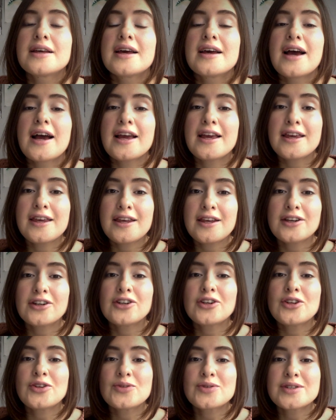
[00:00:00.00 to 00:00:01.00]
I hear
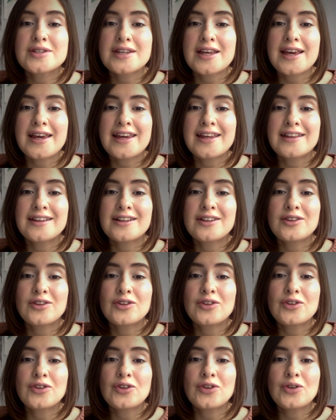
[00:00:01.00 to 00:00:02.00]
you say that
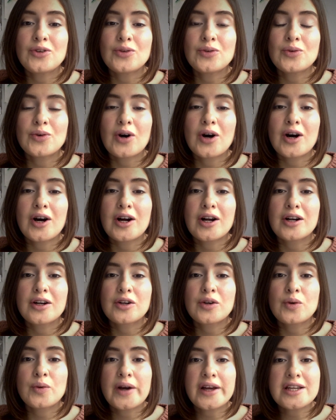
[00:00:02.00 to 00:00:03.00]
you are
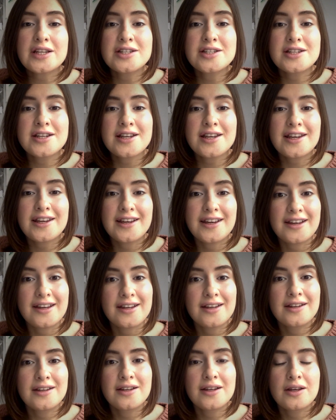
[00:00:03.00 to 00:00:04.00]
questioning
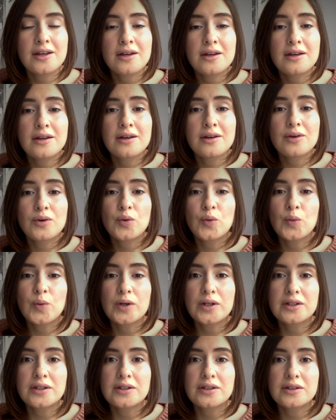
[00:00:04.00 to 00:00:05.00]

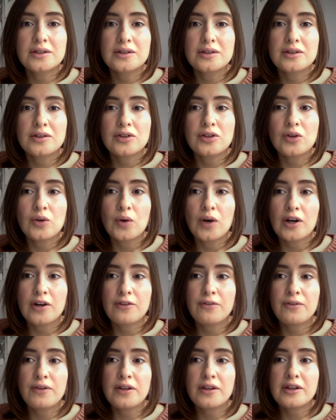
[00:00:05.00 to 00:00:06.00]
what you are
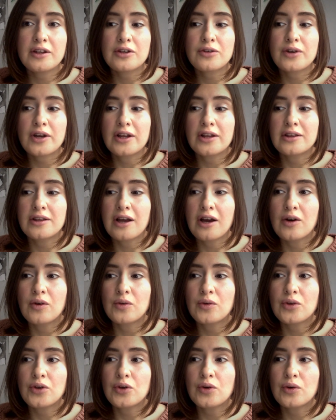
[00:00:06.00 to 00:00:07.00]
feeling right
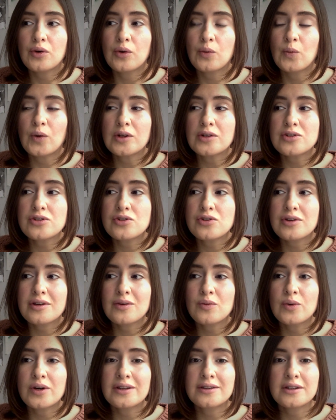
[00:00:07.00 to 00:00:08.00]
now. You are
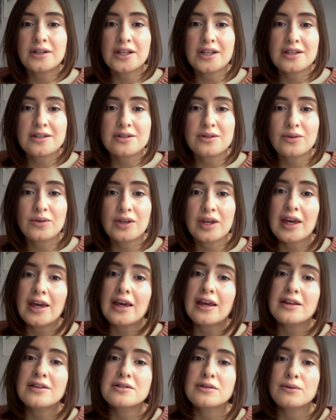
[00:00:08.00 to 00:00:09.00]
wondering whether it's
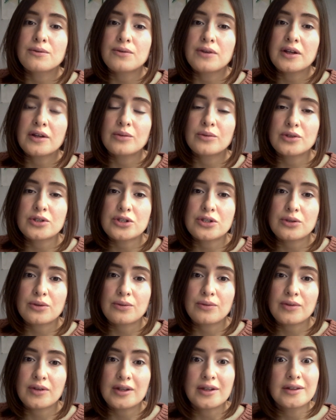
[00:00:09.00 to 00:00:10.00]
okay to feel what you
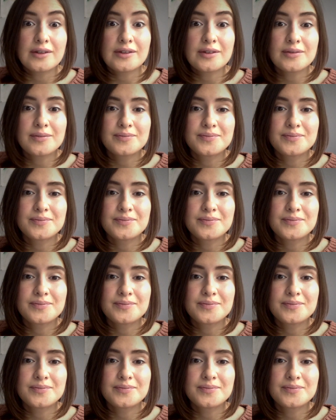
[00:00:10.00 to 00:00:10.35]
feel.